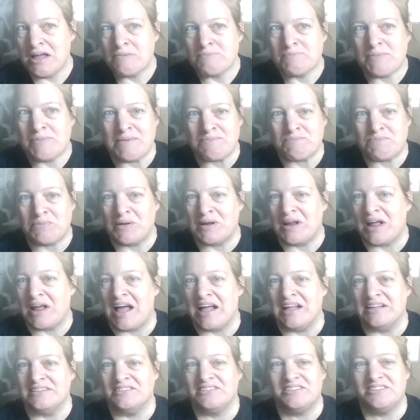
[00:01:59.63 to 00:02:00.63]
people
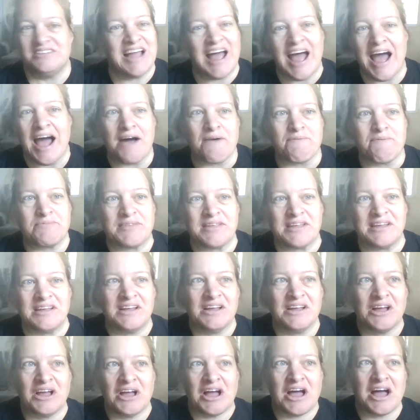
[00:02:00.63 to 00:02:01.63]
on Chopped
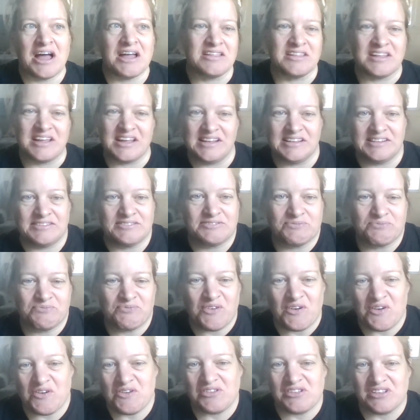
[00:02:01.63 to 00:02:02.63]
on these
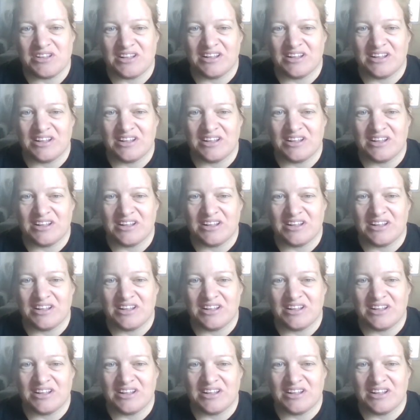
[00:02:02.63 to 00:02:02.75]
food